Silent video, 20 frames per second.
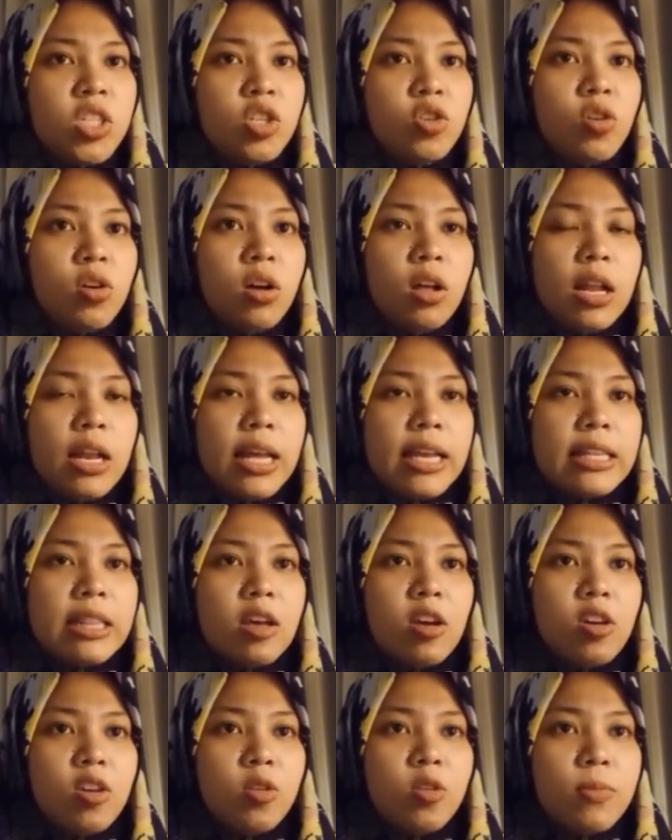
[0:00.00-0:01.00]
to collect
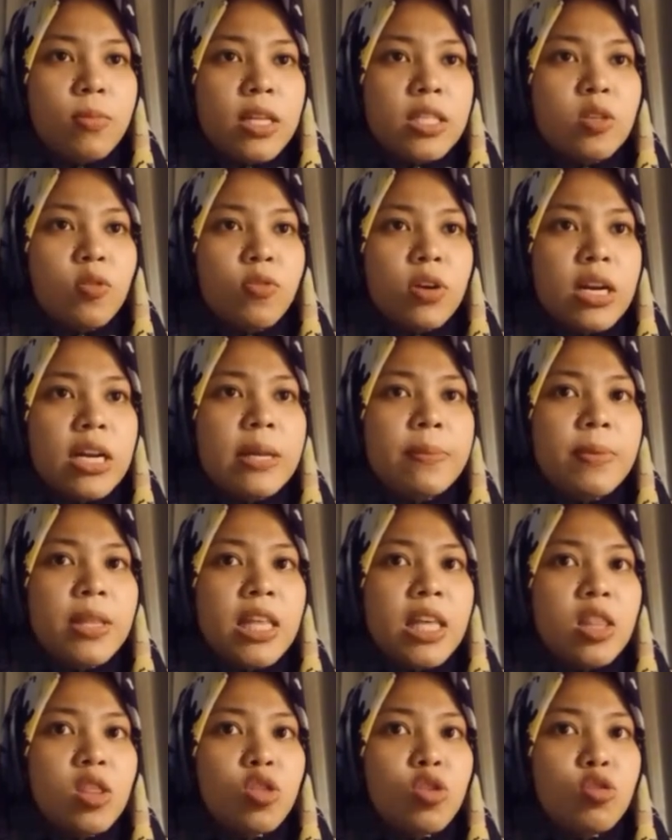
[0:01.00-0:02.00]
documents were
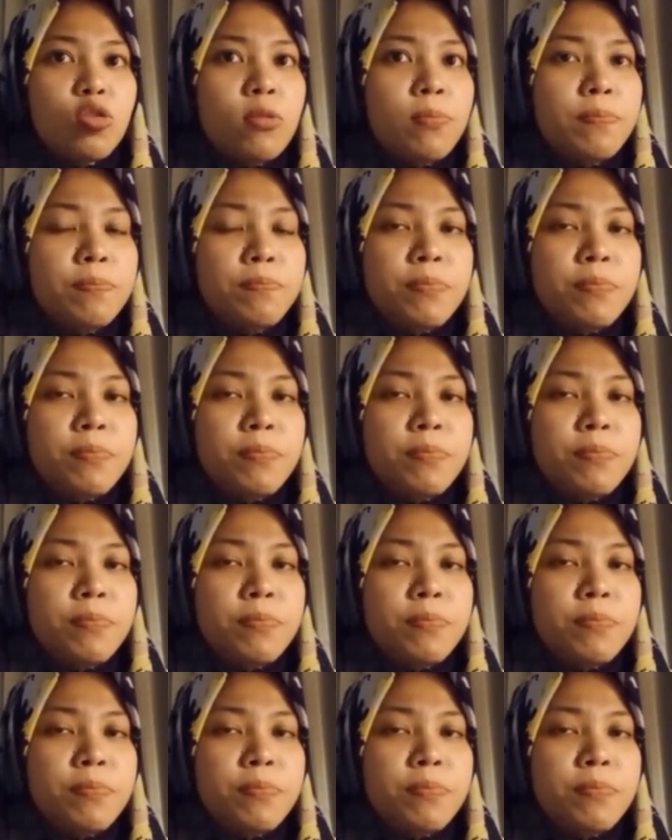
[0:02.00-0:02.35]
limited to